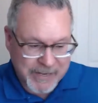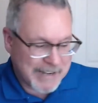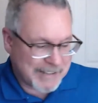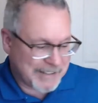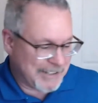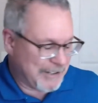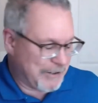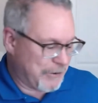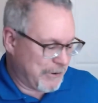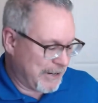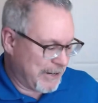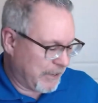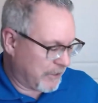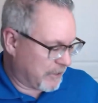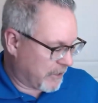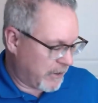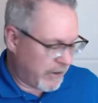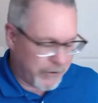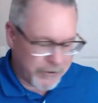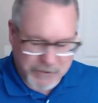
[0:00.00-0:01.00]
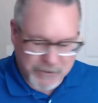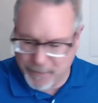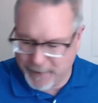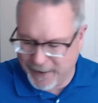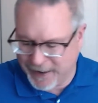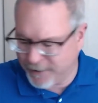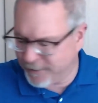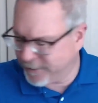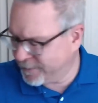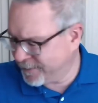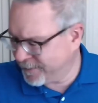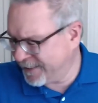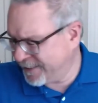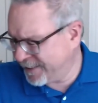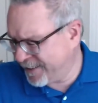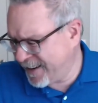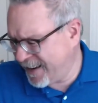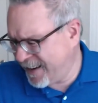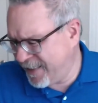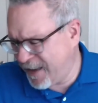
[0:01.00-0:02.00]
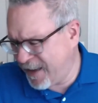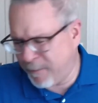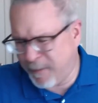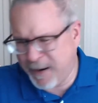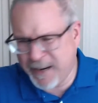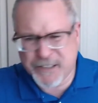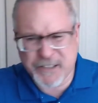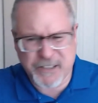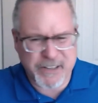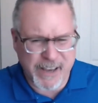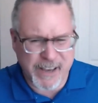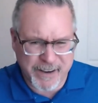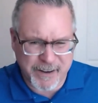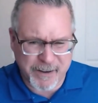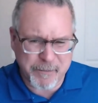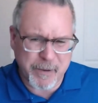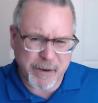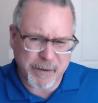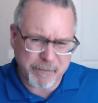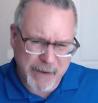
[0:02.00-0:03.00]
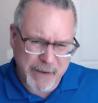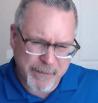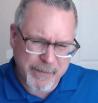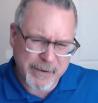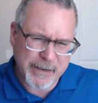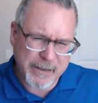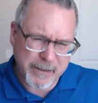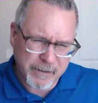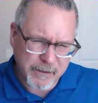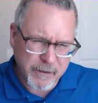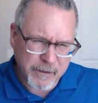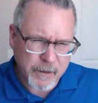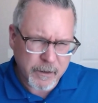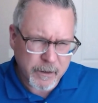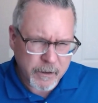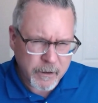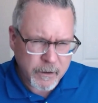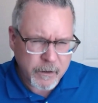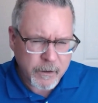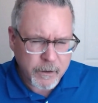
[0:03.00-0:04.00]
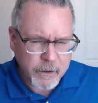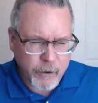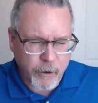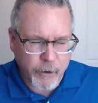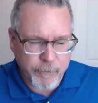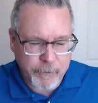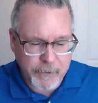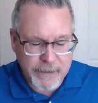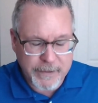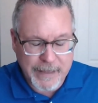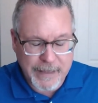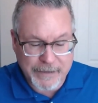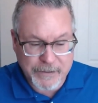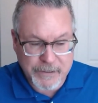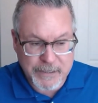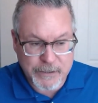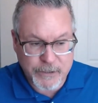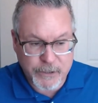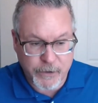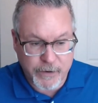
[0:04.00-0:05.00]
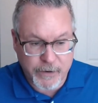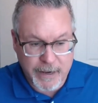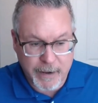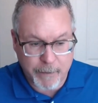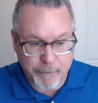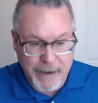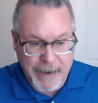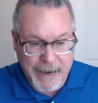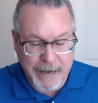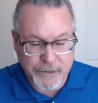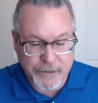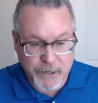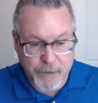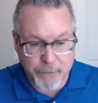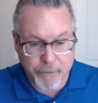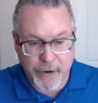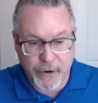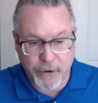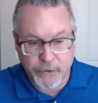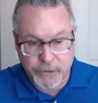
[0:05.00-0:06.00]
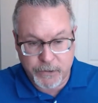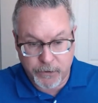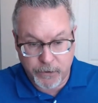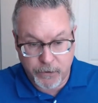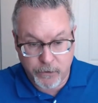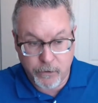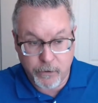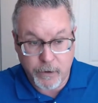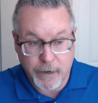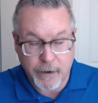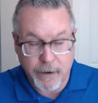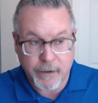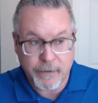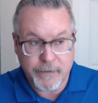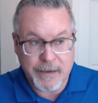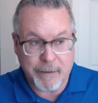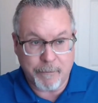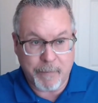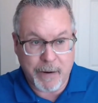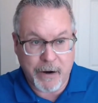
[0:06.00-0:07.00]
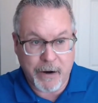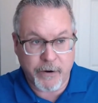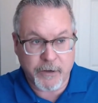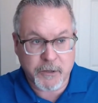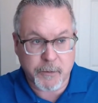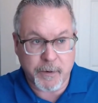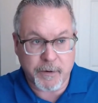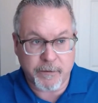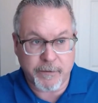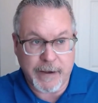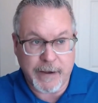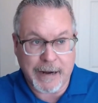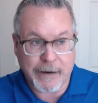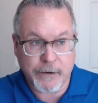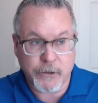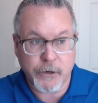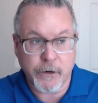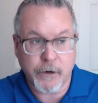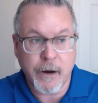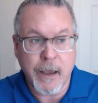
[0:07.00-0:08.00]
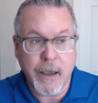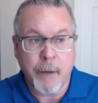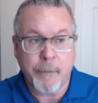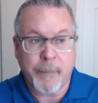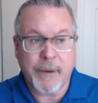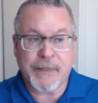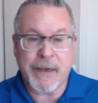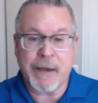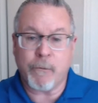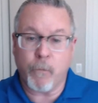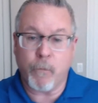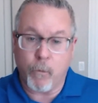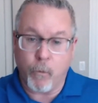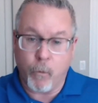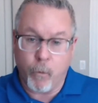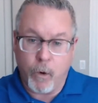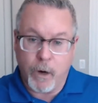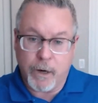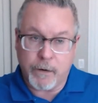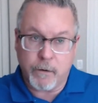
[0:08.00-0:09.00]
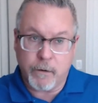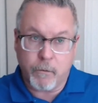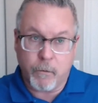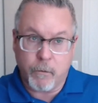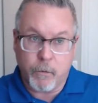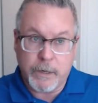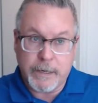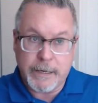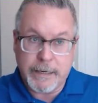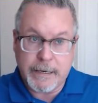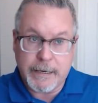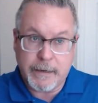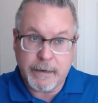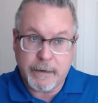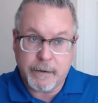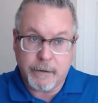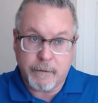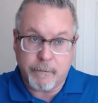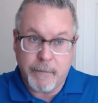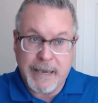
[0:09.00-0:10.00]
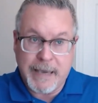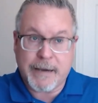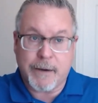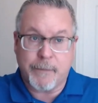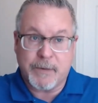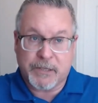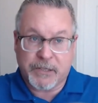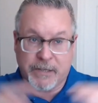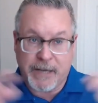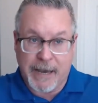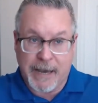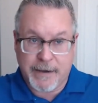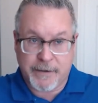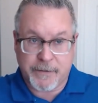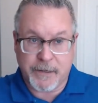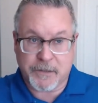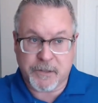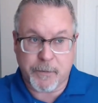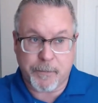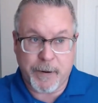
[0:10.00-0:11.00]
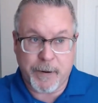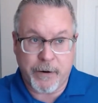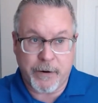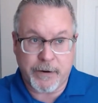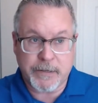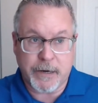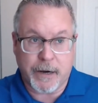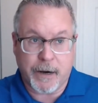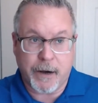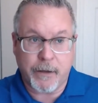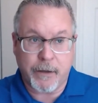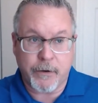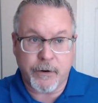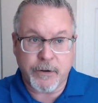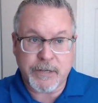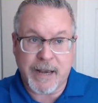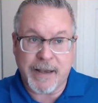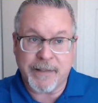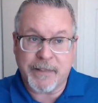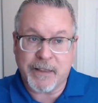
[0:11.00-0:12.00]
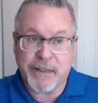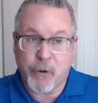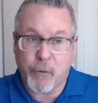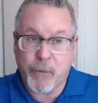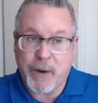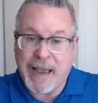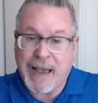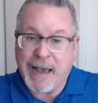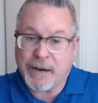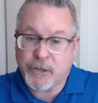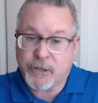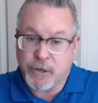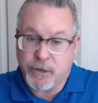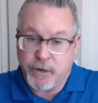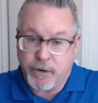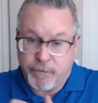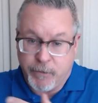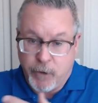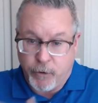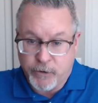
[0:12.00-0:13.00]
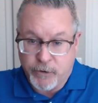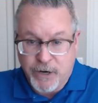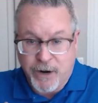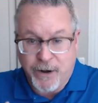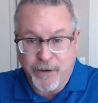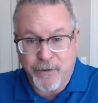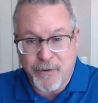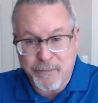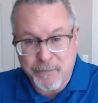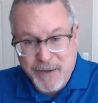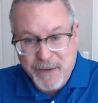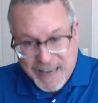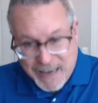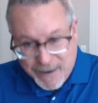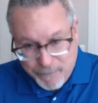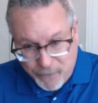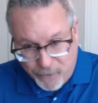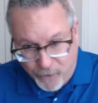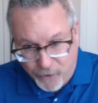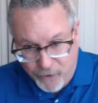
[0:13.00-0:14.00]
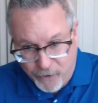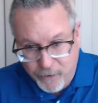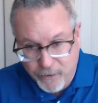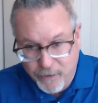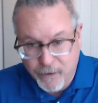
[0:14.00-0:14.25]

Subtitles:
that no one else knows about, like, okay, that might sting, but maybe, hopefully that's easier to get past compared to the embarrassment factor. But then when we make a mistake that's apparent to others, I think the reaction of those other people